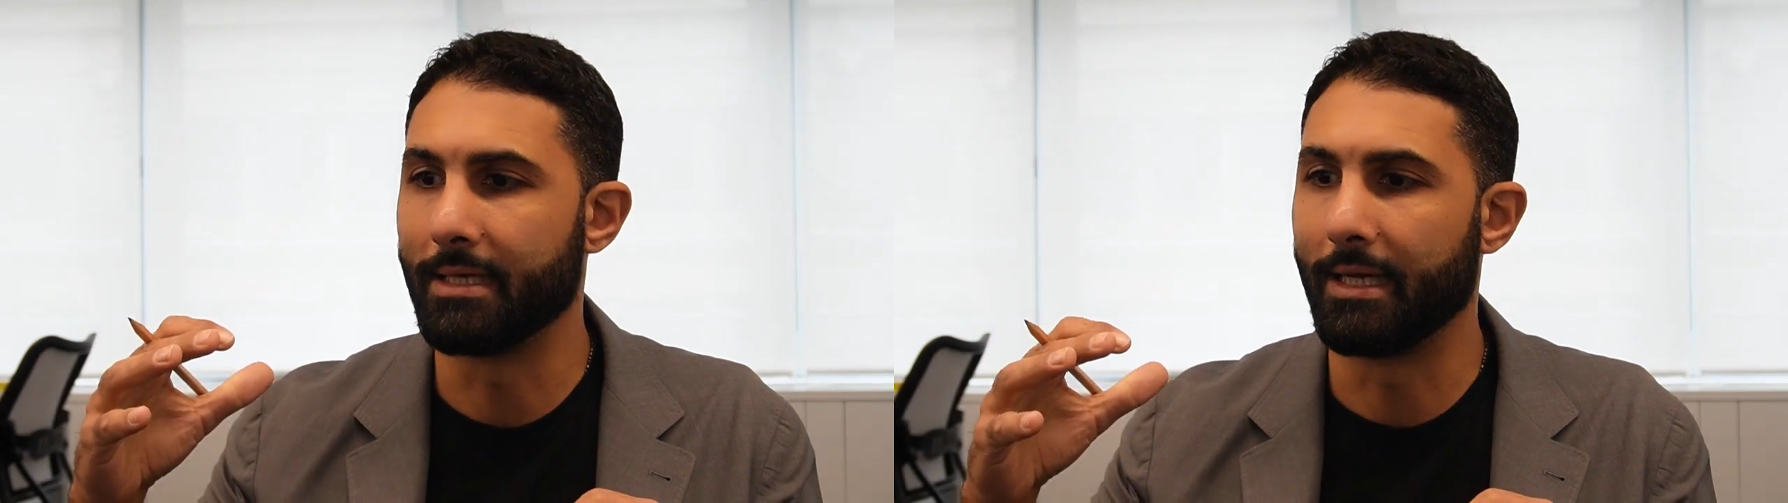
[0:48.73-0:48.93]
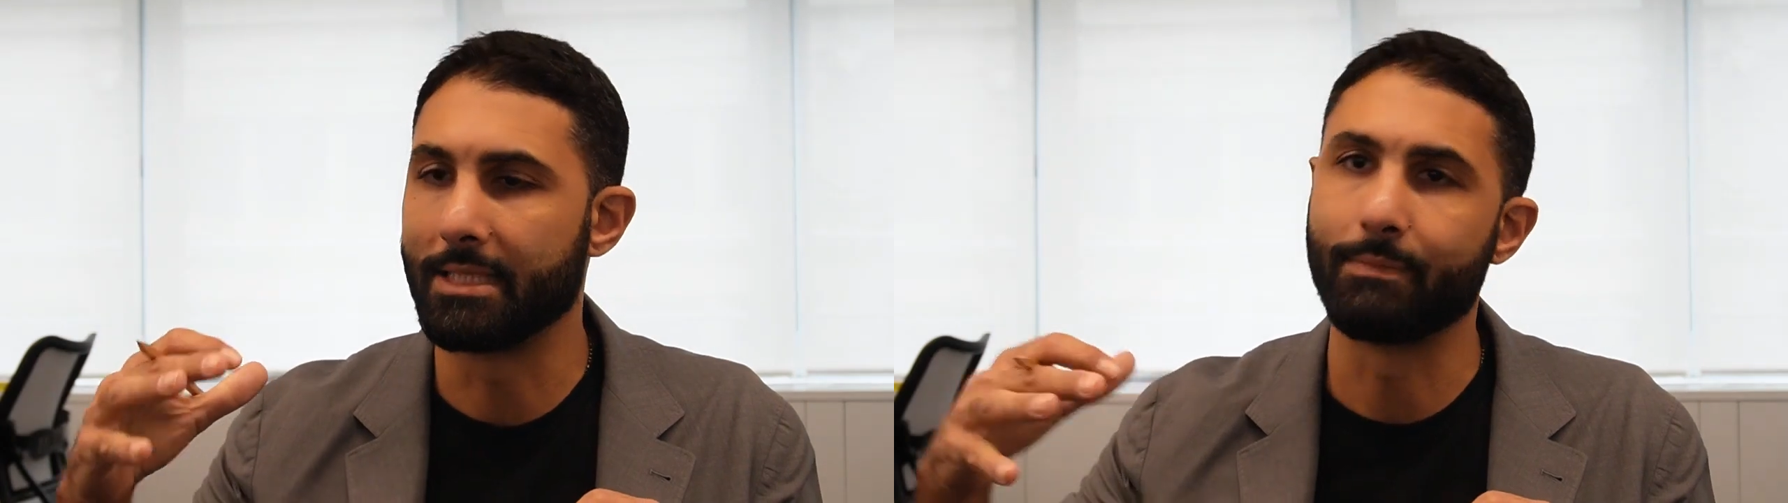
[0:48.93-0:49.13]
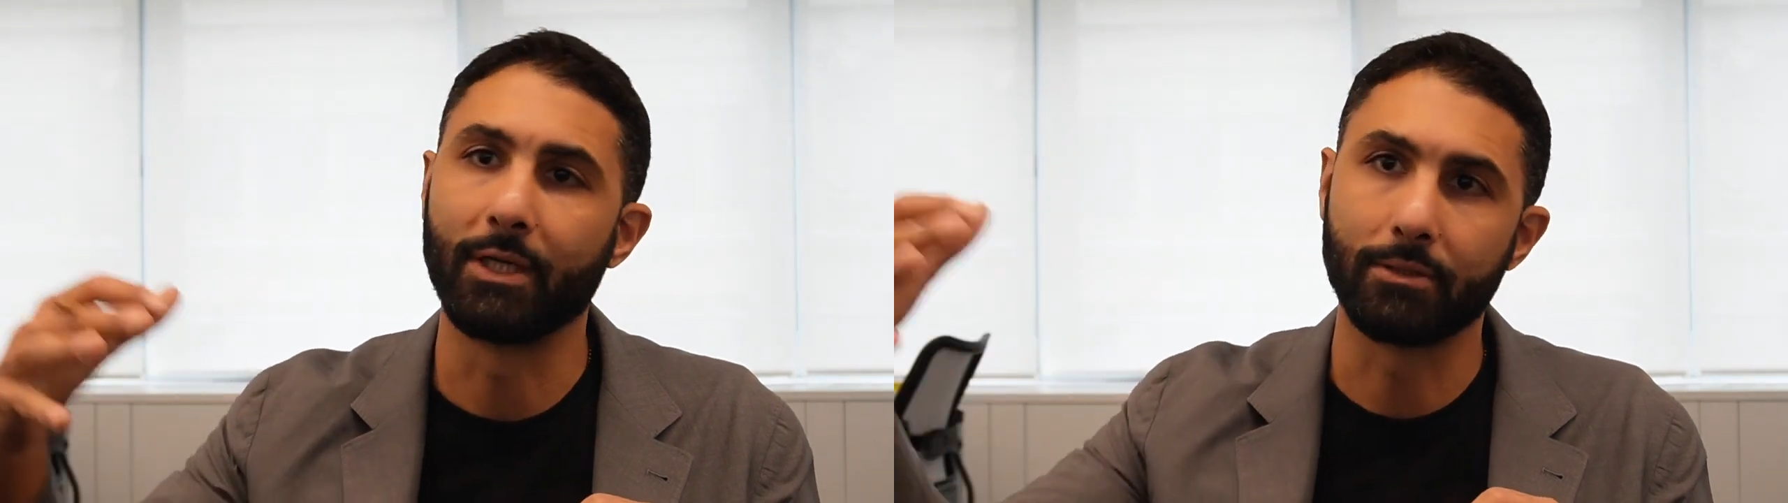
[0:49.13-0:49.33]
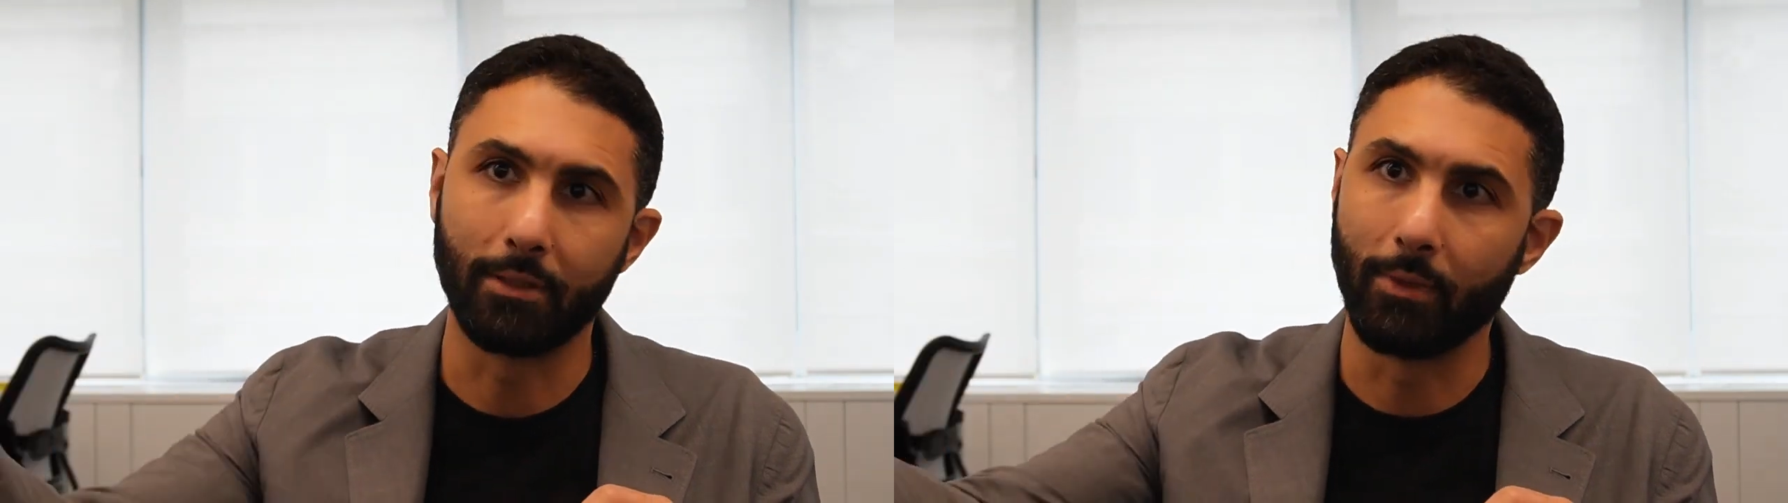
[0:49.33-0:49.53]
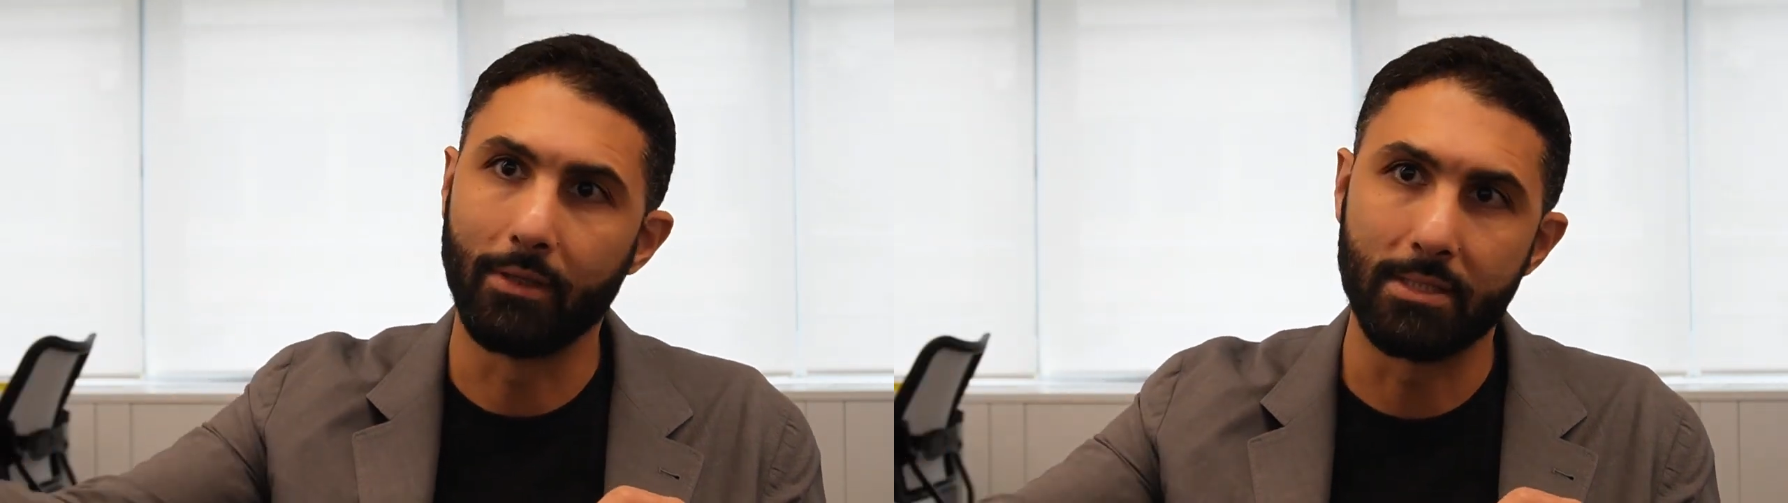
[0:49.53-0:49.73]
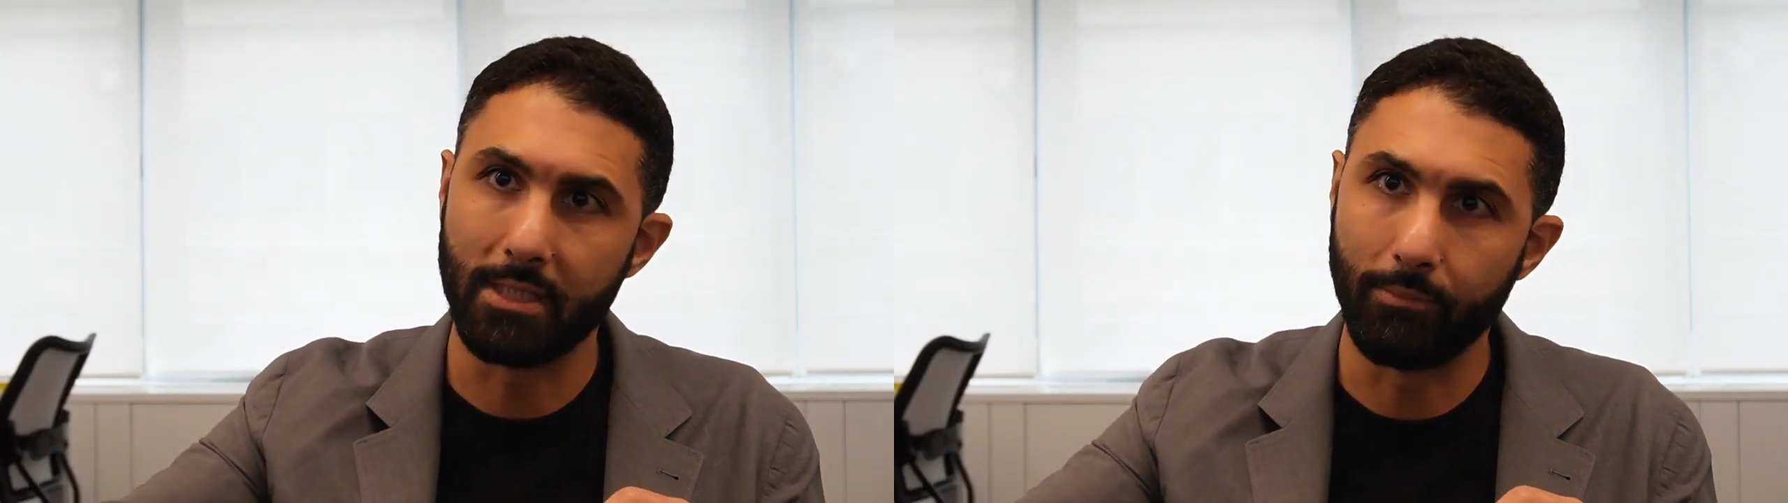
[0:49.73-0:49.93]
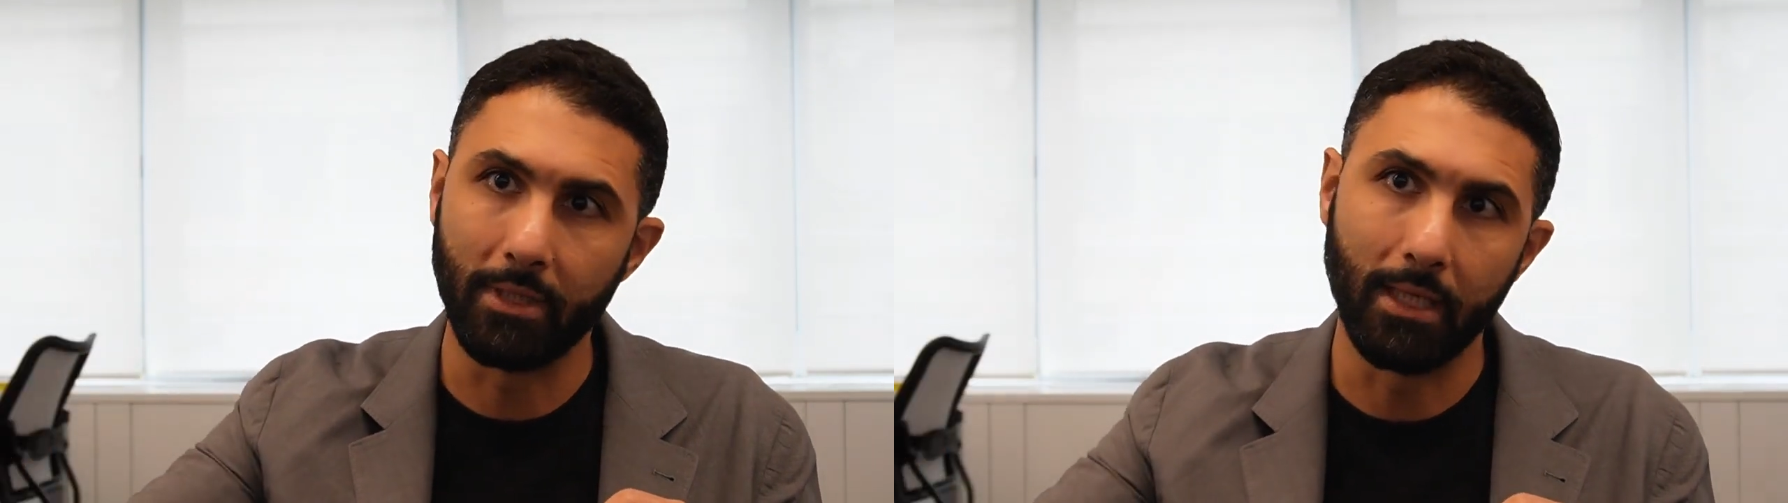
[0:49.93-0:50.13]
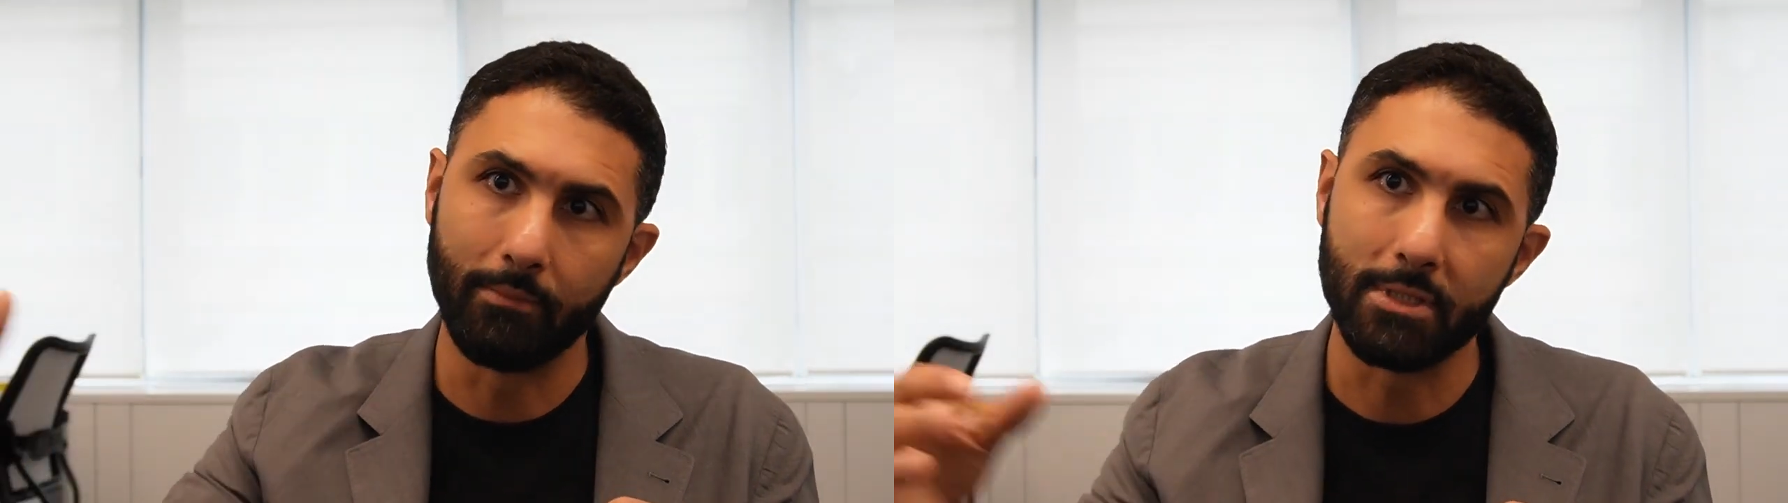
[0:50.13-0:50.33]
especially where the
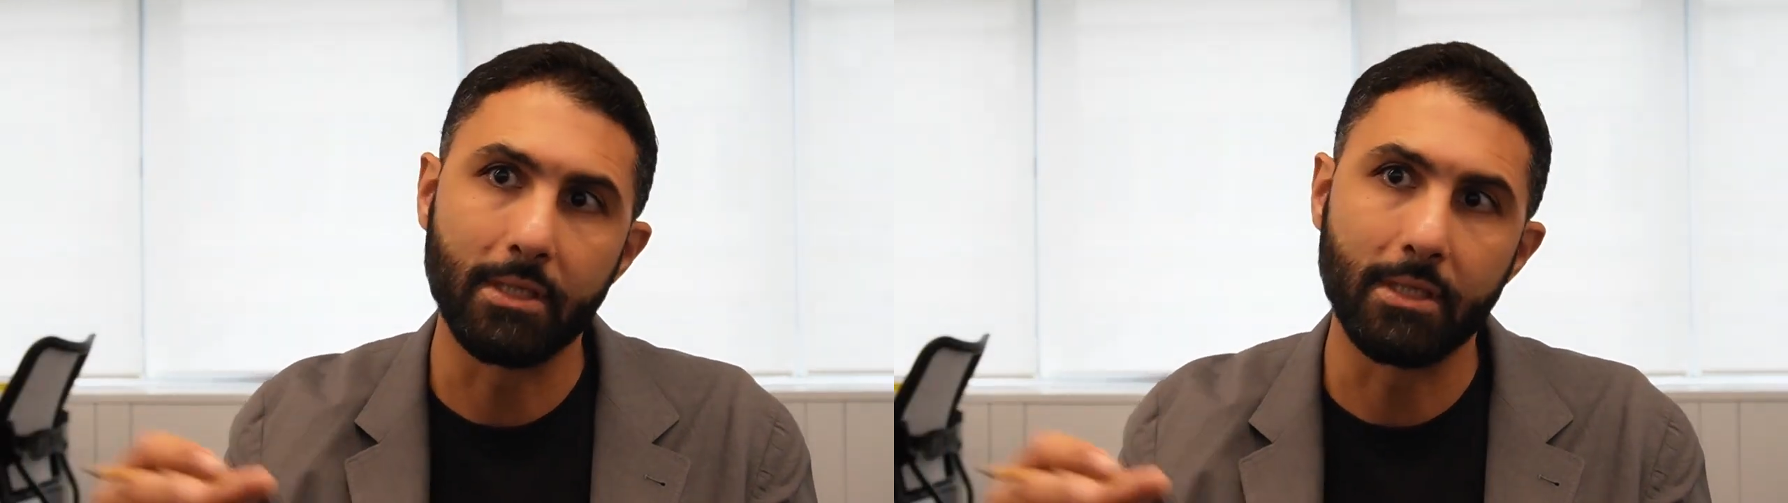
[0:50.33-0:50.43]
CPMs